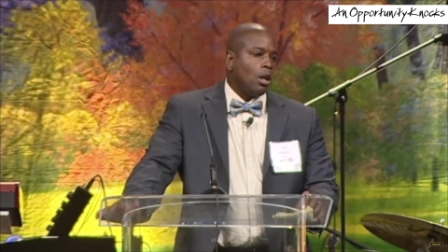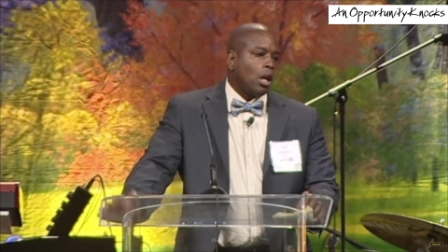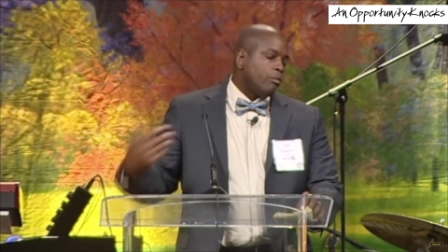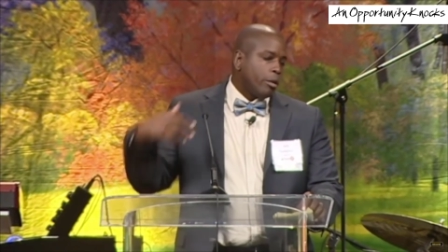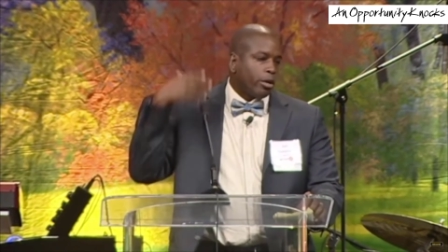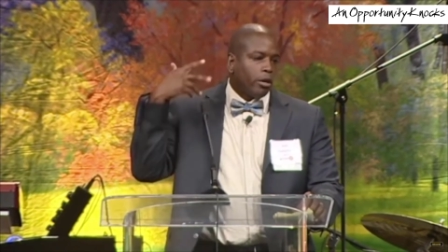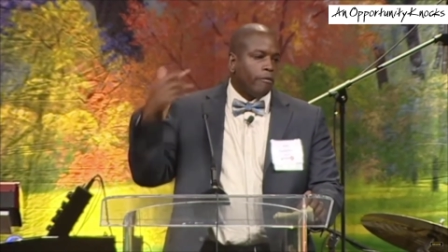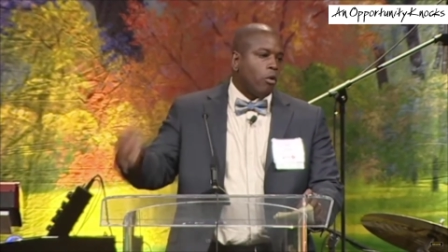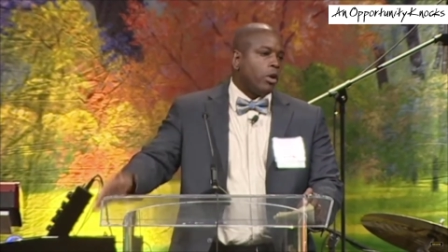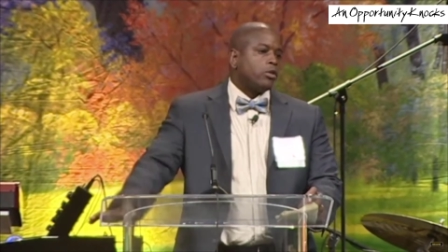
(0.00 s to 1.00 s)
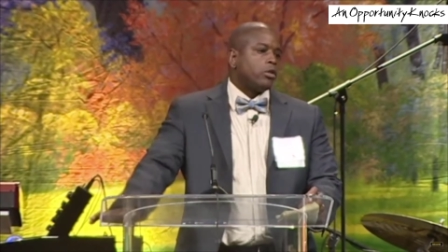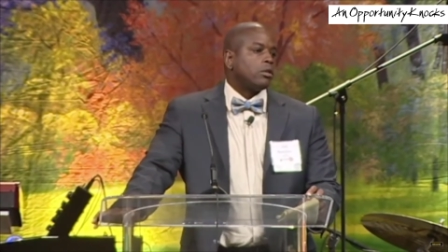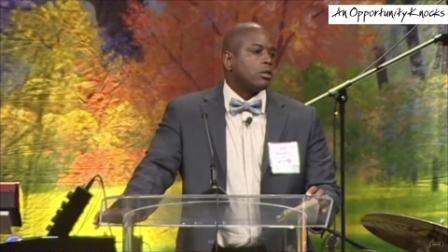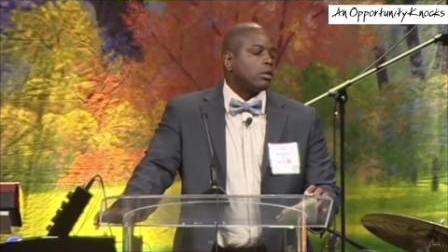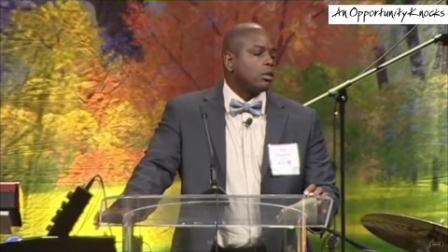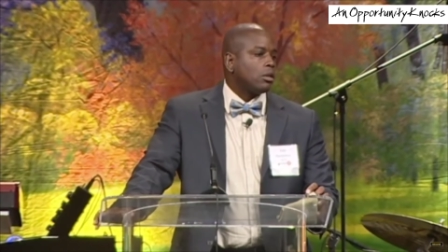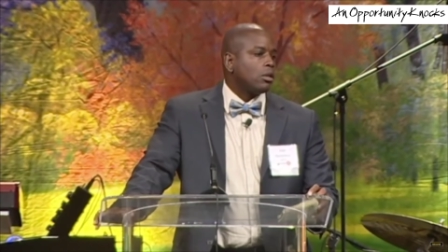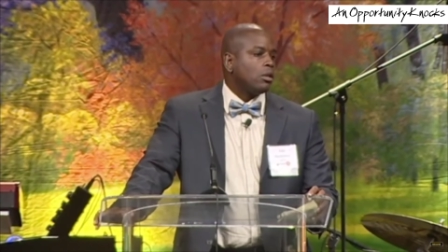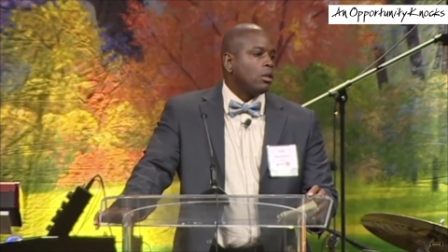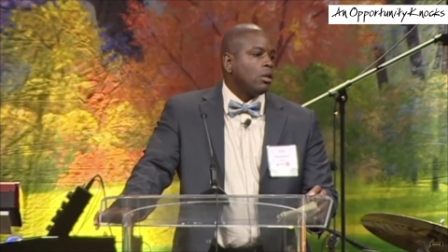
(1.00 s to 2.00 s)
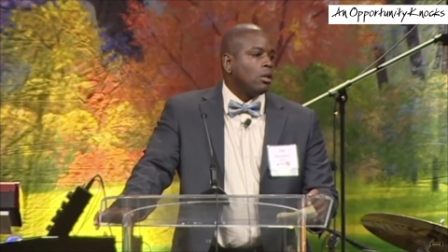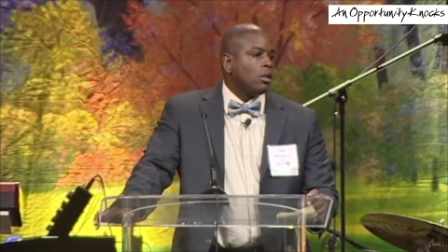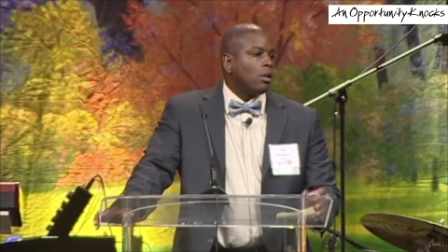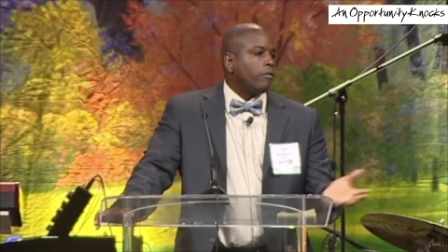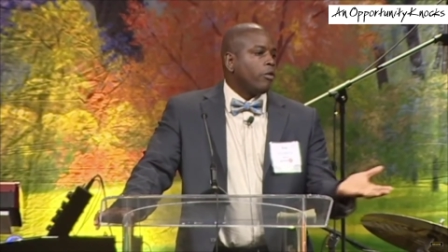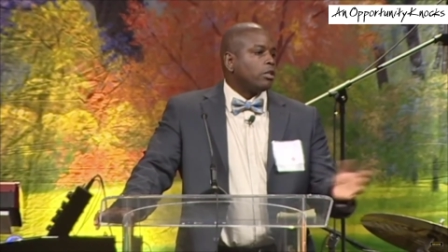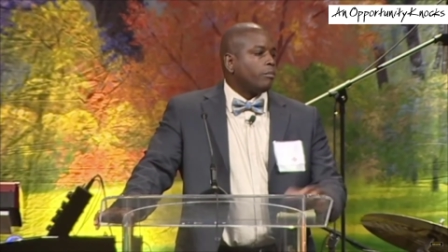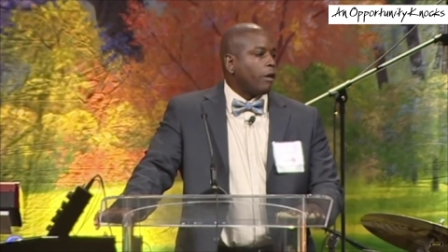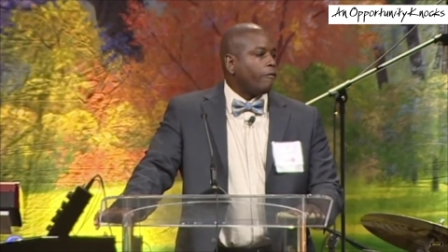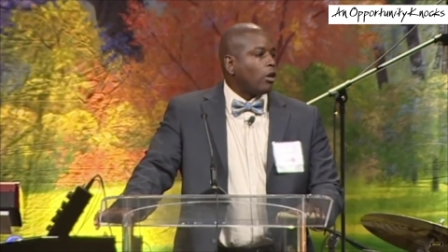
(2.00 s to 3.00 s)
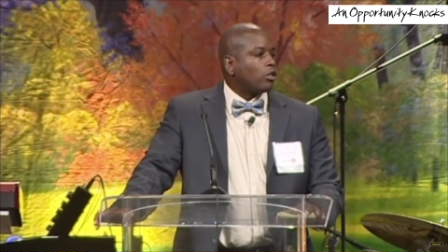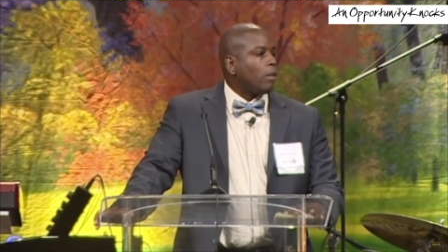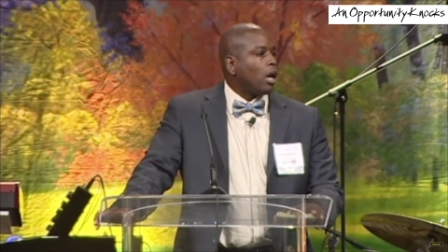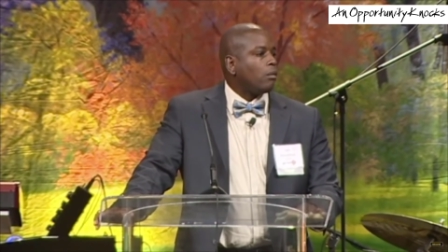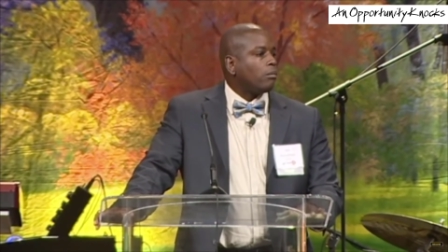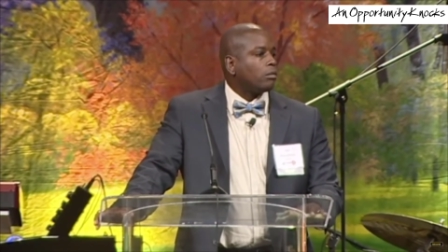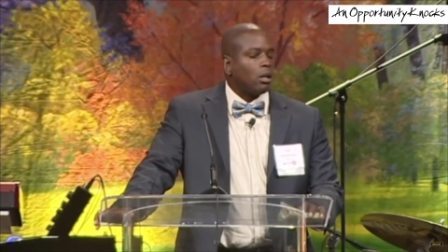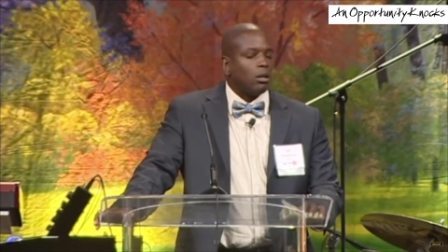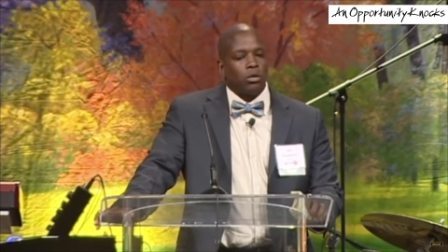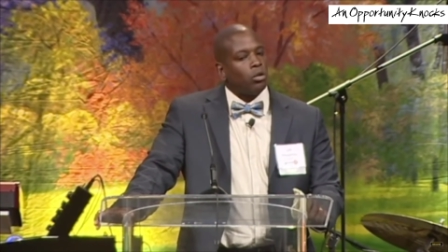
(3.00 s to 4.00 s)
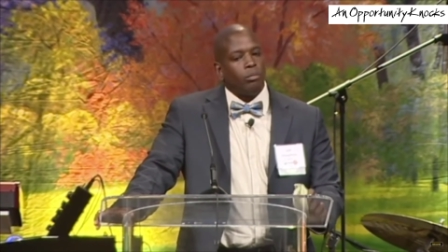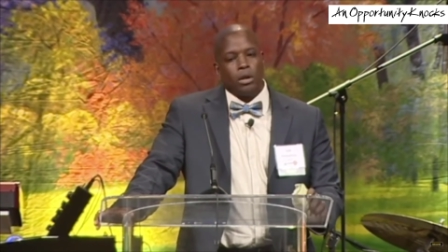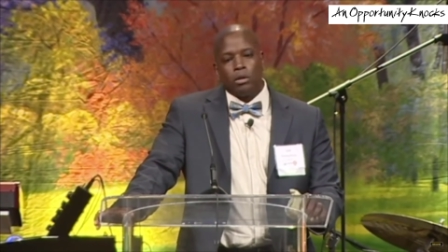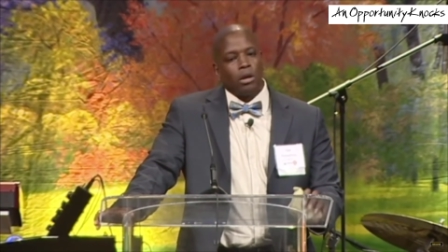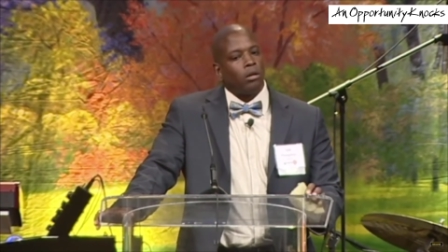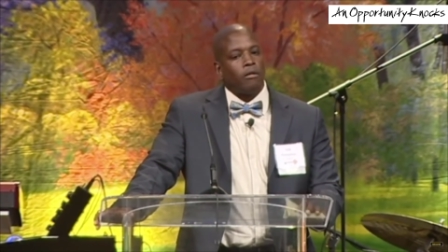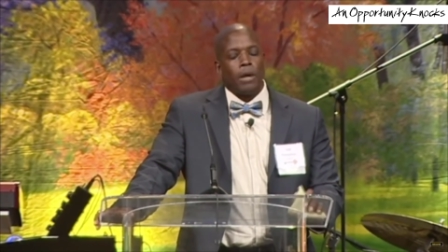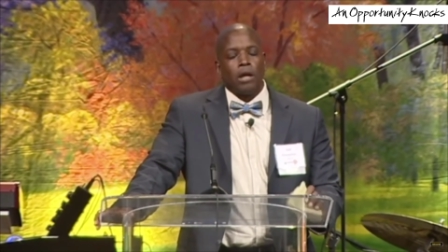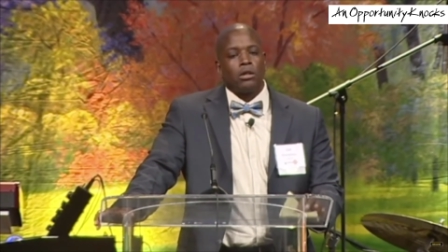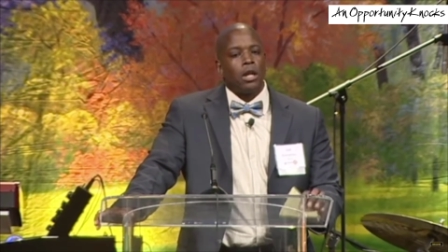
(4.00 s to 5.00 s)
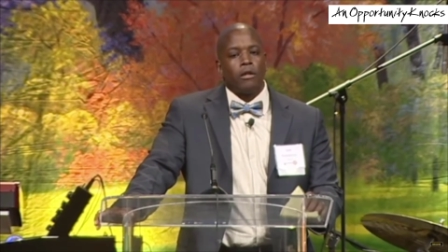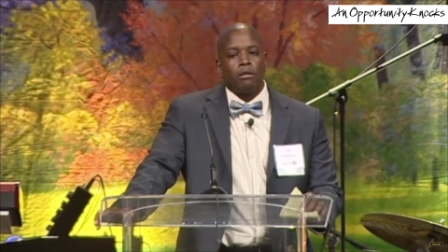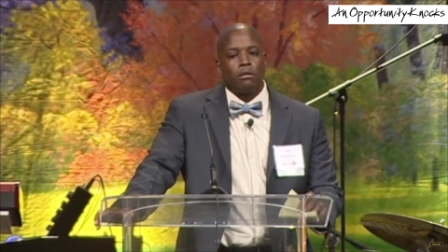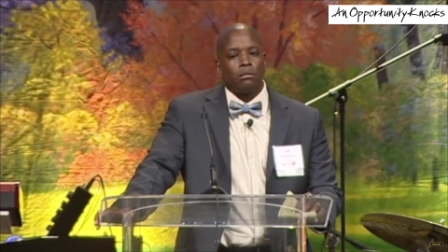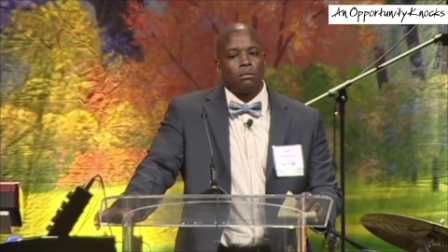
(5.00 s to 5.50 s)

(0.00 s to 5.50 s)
I can remember hearing voices. Heard the voice of my foster mom saying, you're stupid, you ain't gonna never amount to nothing.